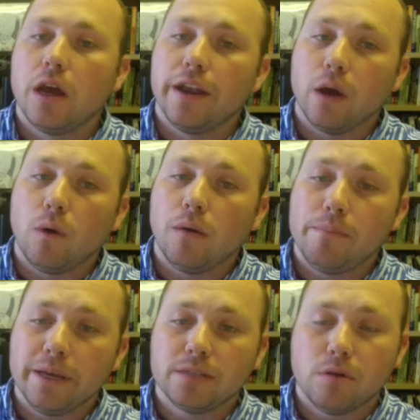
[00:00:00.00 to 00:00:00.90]
Now, while
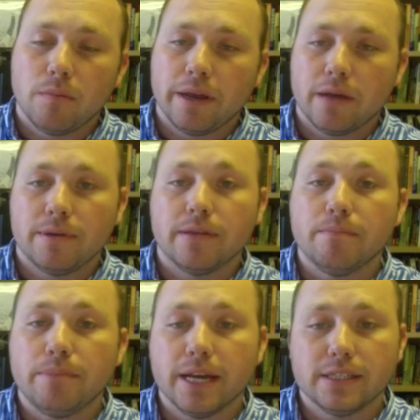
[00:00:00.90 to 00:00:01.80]
baseball might not be the
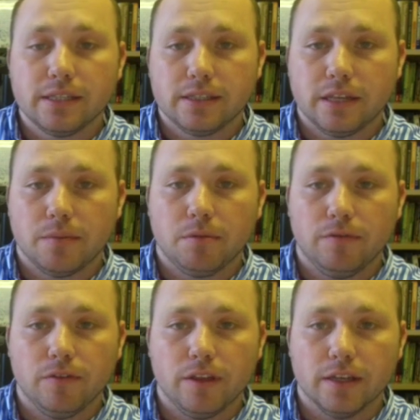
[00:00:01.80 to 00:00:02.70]
best example
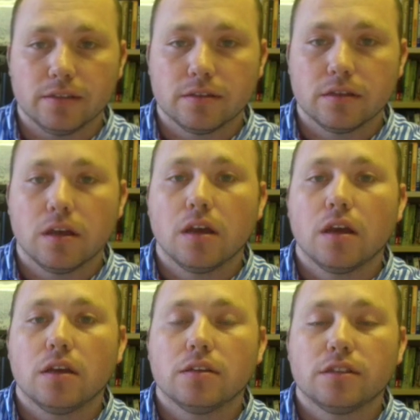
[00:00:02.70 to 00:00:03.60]
for this,
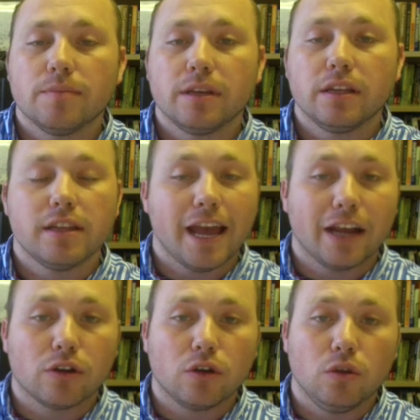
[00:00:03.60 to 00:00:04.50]
something in the
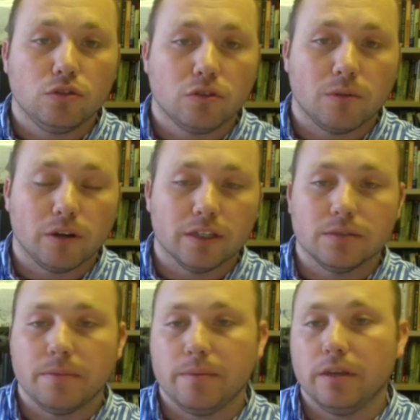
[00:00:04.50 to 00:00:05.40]
agricultural markets,
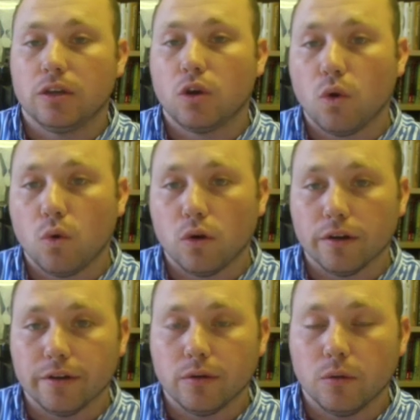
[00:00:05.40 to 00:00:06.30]
maybe
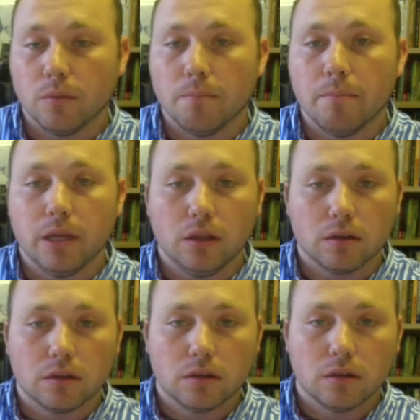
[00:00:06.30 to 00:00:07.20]
corn or
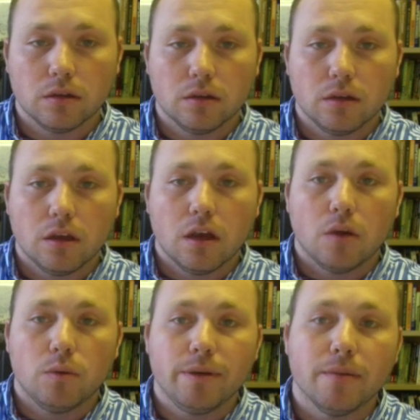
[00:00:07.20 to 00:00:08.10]
milk,
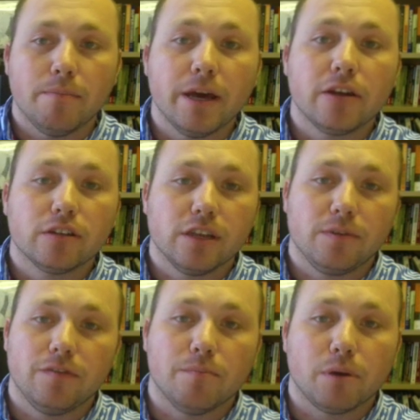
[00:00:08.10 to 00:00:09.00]
would be a better
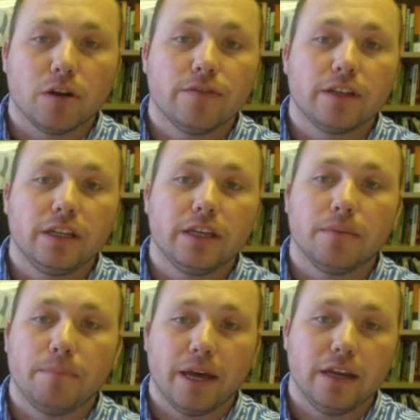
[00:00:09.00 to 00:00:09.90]
example of a perfectly
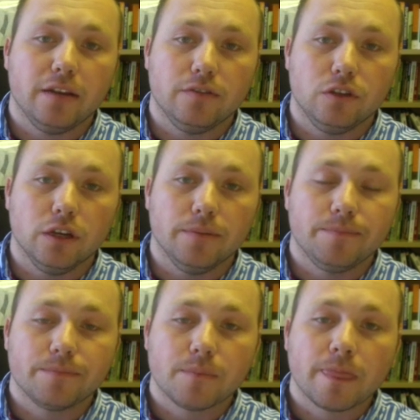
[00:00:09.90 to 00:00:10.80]
competitive good.
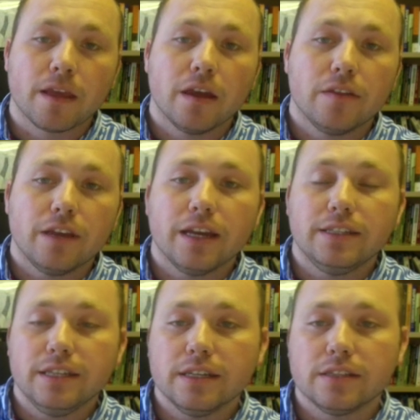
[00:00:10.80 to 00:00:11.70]
The
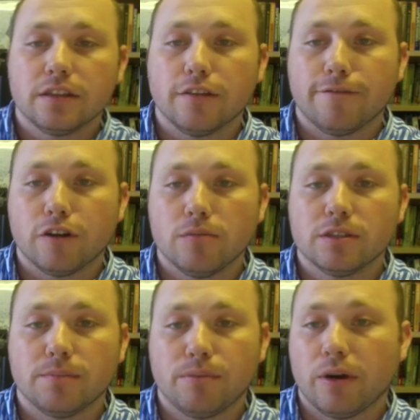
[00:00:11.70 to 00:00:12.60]
idea is that the firm is
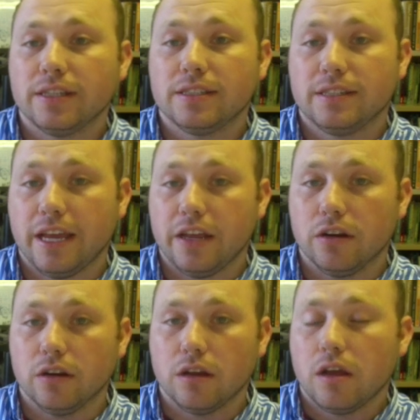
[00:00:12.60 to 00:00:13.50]
a price
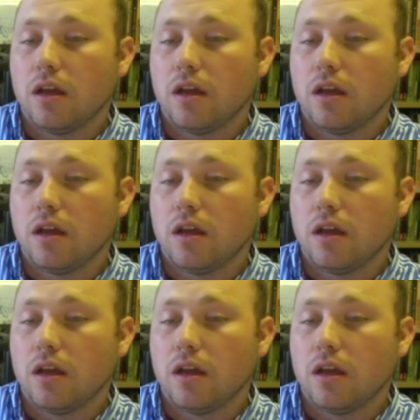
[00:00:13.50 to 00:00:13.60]
taker,